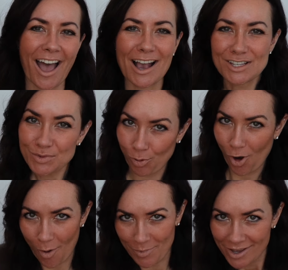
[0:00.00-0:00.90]
As
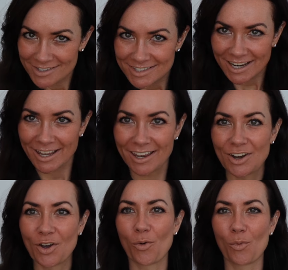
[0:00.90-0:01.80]
promised
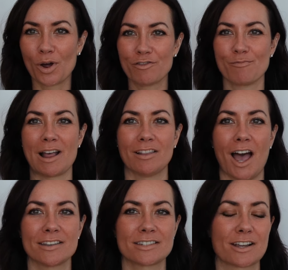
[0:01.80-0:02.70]
in one of my
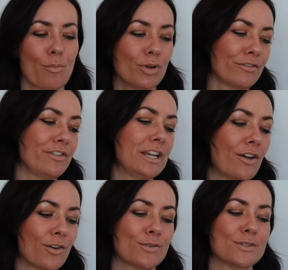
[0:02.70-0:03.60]
last couple of
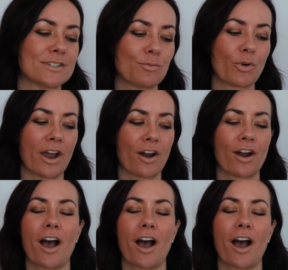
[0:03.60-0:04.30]
videos where